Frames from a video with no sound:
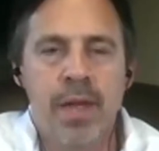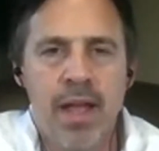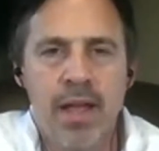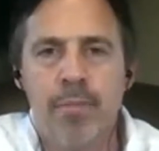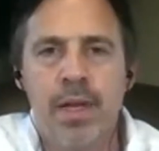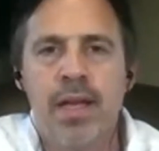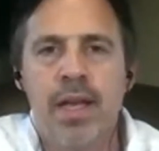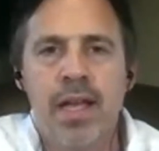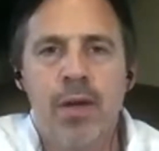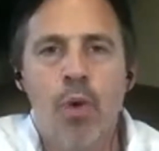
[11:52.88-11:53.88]
hit
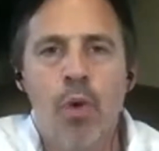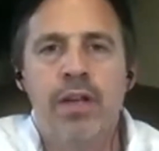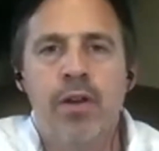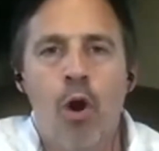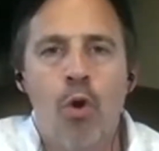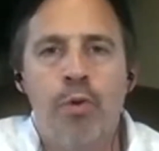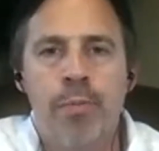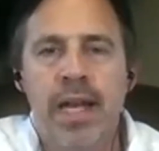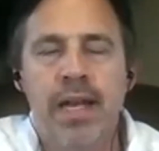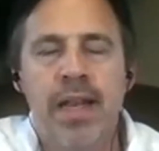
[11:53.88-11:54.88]
me, it wouldn't
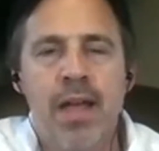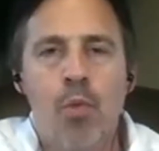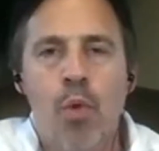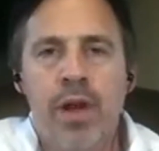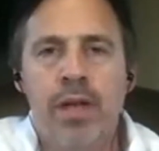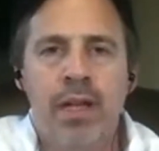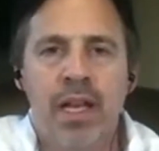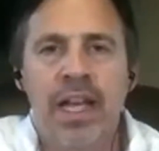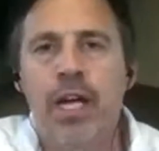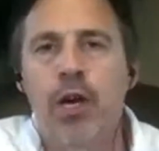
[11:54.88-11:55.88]
own me. It
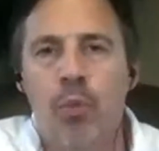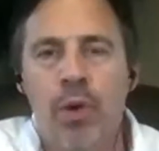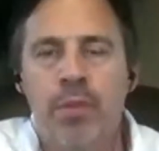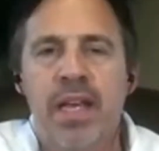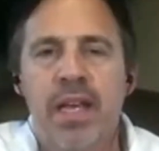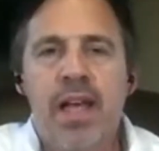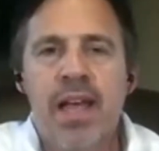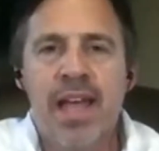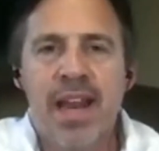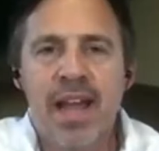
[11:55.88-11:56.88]
wouldn't linger with me.
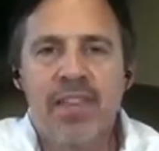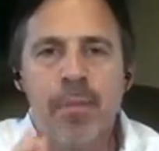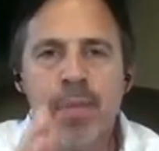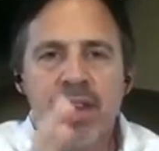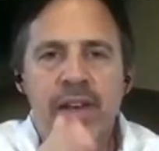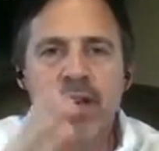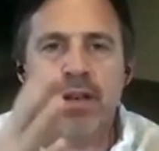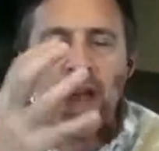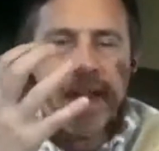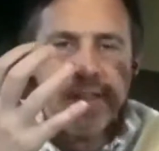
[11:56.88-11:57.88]
Yeah. I had the ability
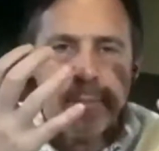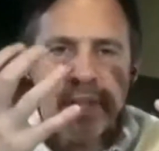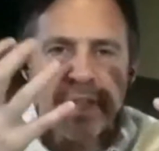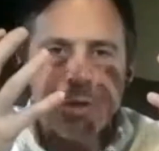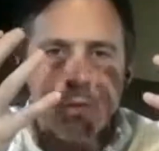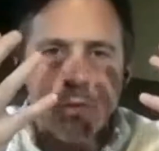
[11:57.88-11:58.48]
to